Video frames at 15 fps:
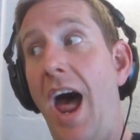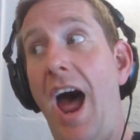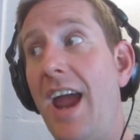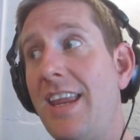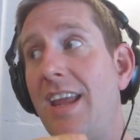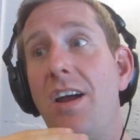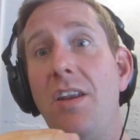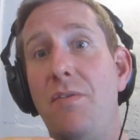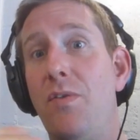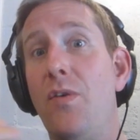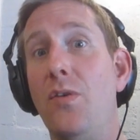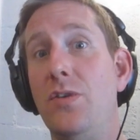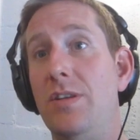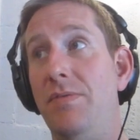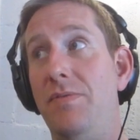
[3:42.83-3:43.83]
I can't
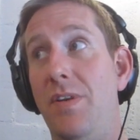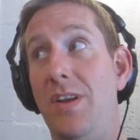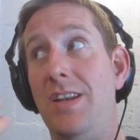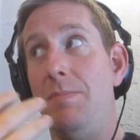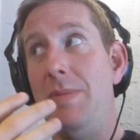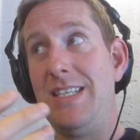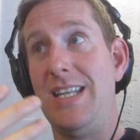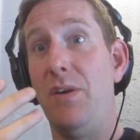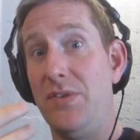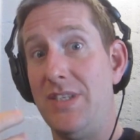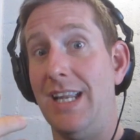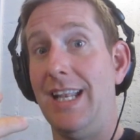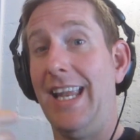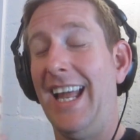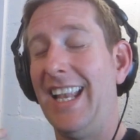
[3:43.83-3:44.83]
afford to fund it myself,
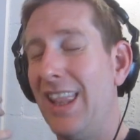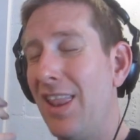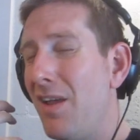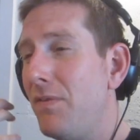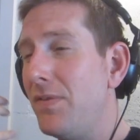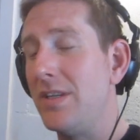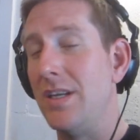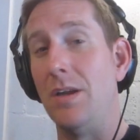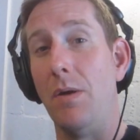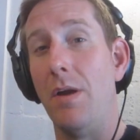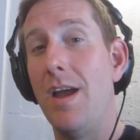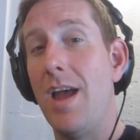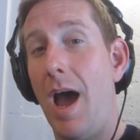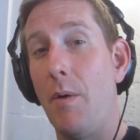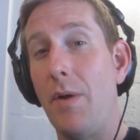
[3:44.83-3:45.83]
sadly. I'd love to.
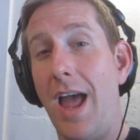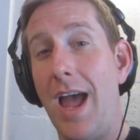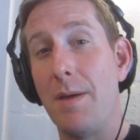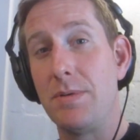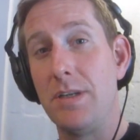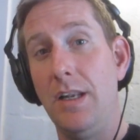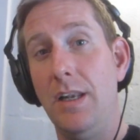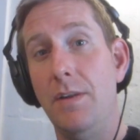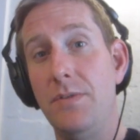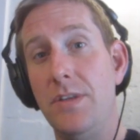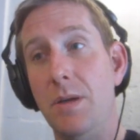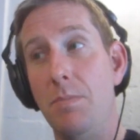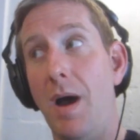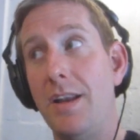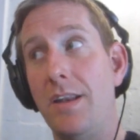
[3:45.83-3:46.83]
I would absolutely love
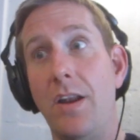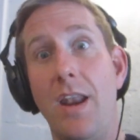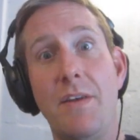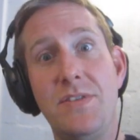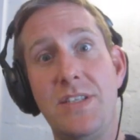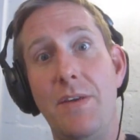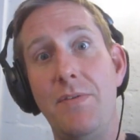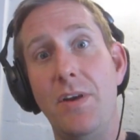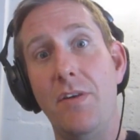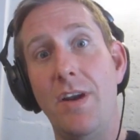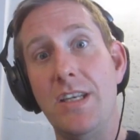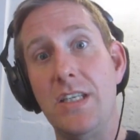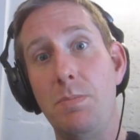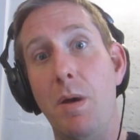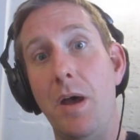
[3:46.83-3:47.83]
to, but I don't have 7
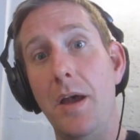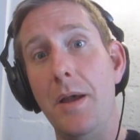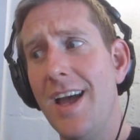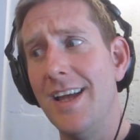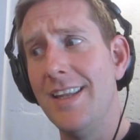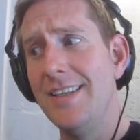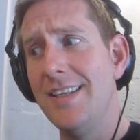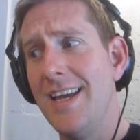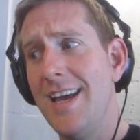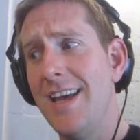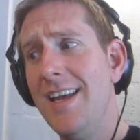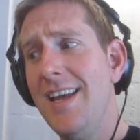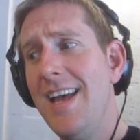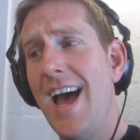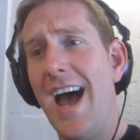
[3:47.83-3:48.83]
grand spare. And
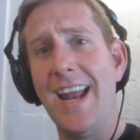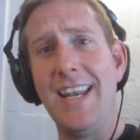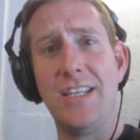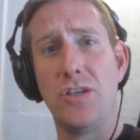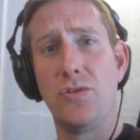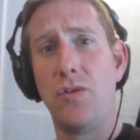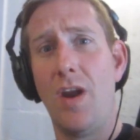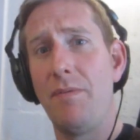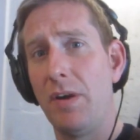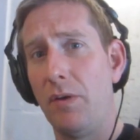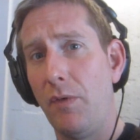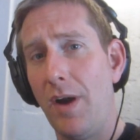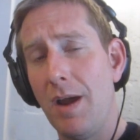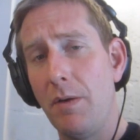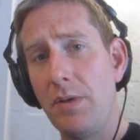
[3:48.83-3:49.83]
I need to travel
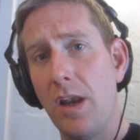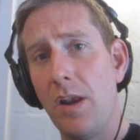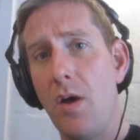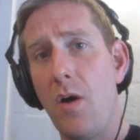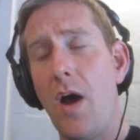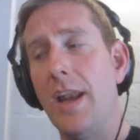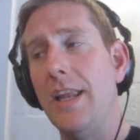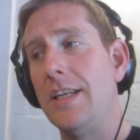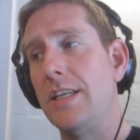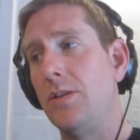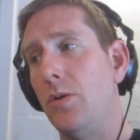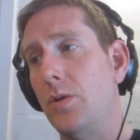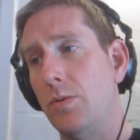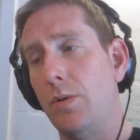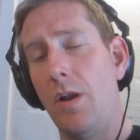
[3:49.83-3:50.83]
around a lot. I need to
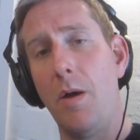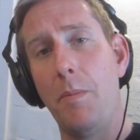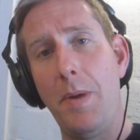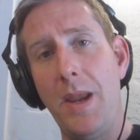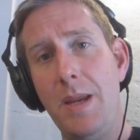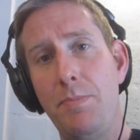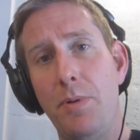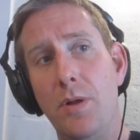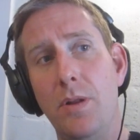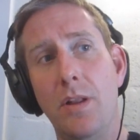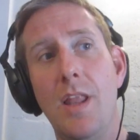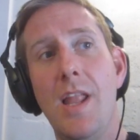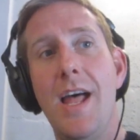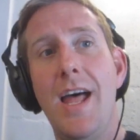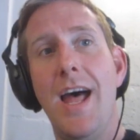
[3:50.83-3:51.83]
talk to a lot of people.